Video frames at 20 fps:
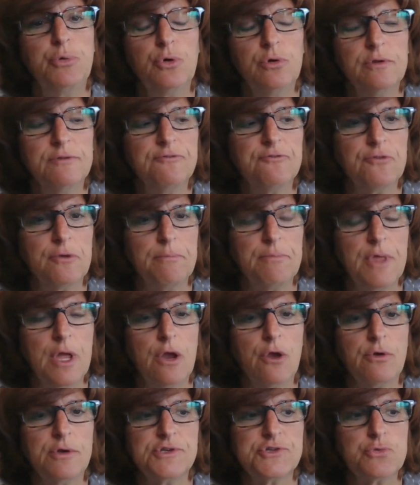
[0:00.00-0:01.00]
we pulled from
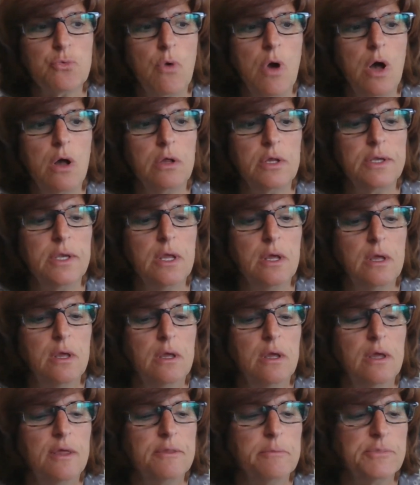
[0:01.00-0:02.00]
there as well.
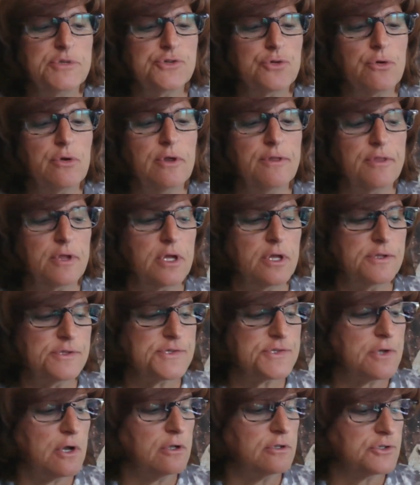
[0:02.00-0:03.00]
And the majority of the
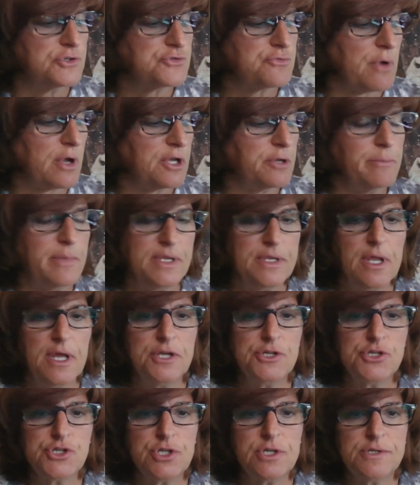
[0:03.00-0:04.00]
consultants'
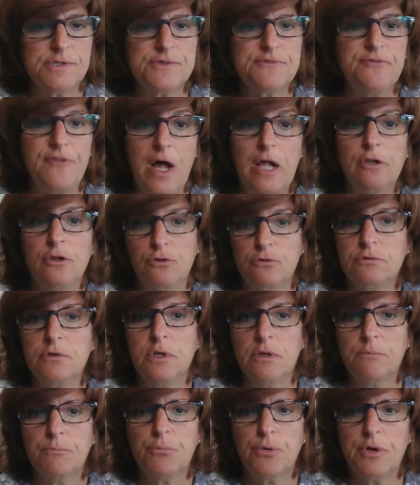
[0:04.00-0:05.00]
recommendations followed
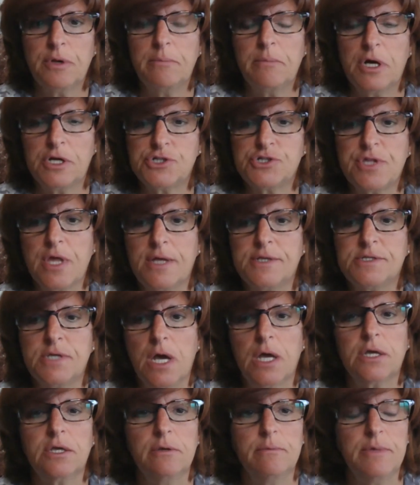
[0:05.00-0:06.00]
pretty much that
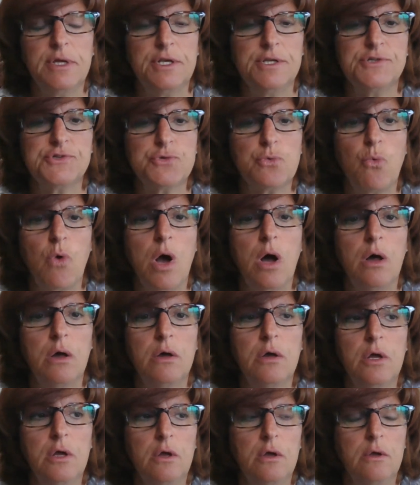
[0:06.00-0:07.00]
document as
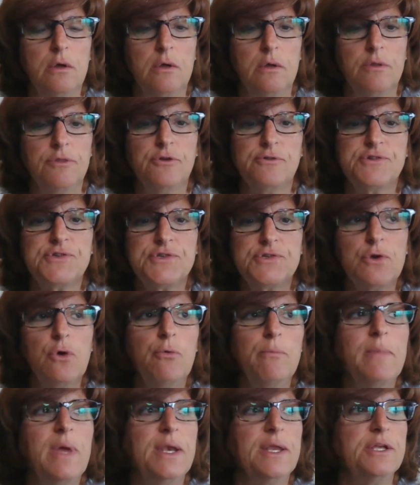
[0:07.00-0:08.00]
well. There's
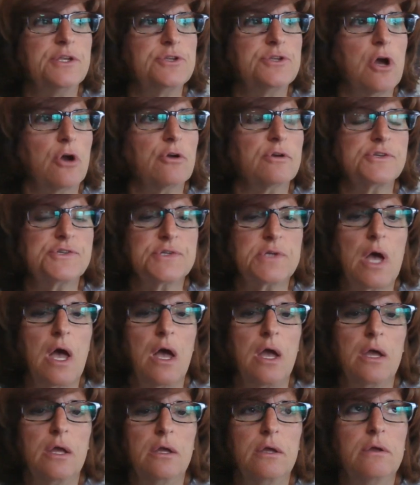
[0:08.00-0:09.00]
so many dark
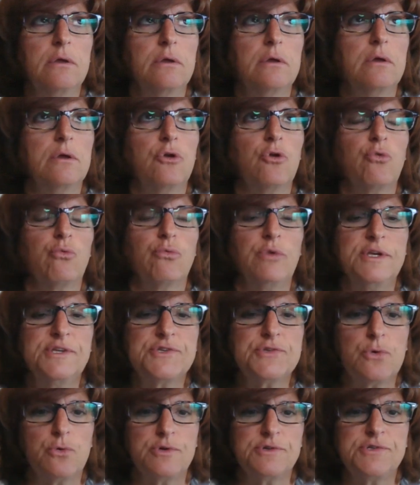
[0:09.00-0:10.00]
sky
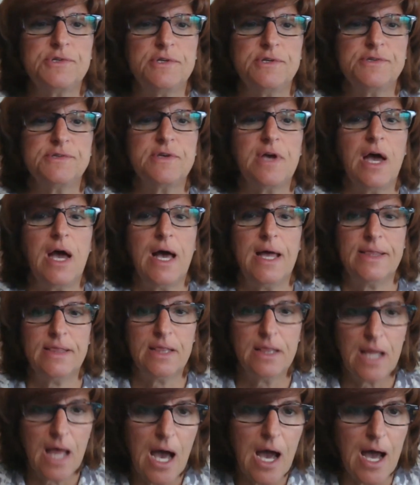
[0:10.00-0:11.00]
resources
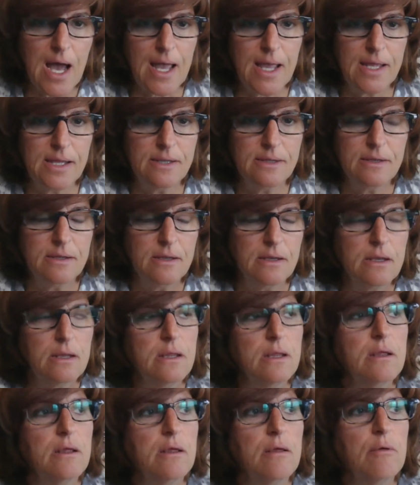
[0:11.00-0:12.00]
online,
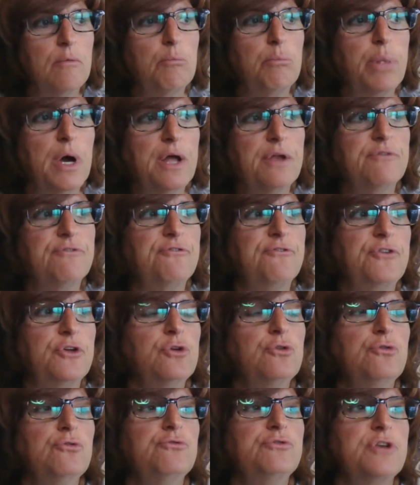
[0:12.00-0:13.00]
but
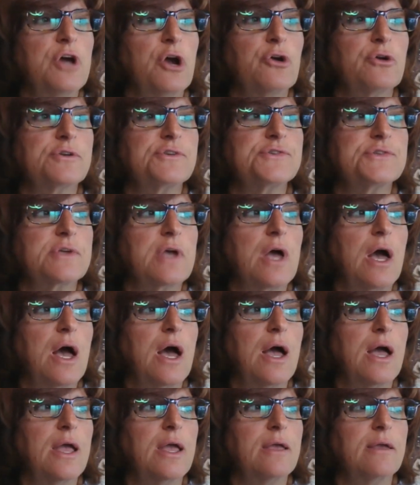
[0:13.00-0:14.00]
few dark
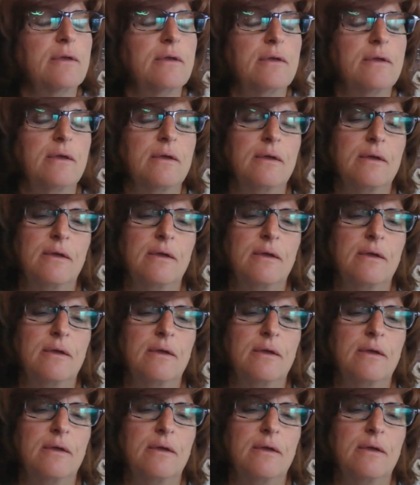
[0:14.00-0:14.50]
sky